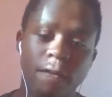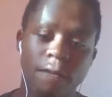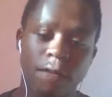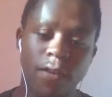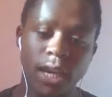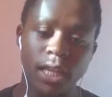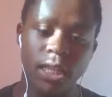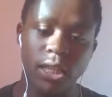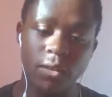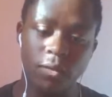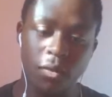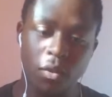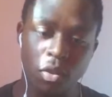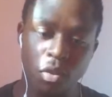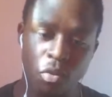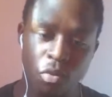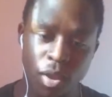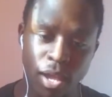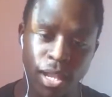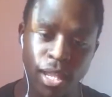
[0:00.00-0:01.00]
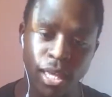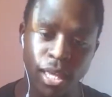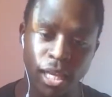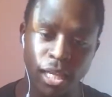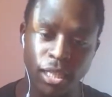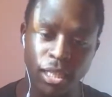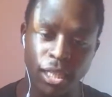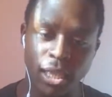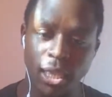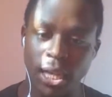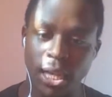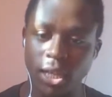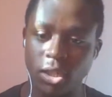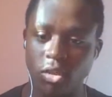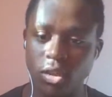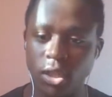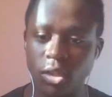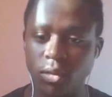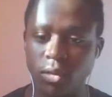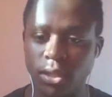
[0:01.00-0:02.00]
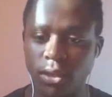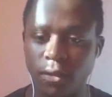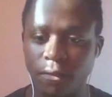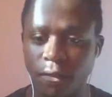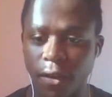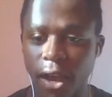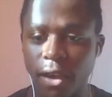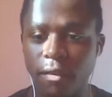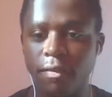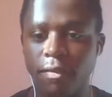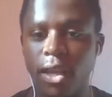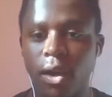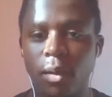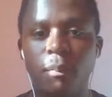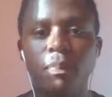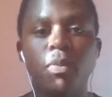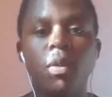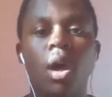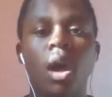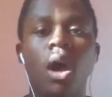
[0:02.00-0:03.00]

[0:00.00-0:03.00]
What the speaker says: fighting for the relegation. They are trying to survive now.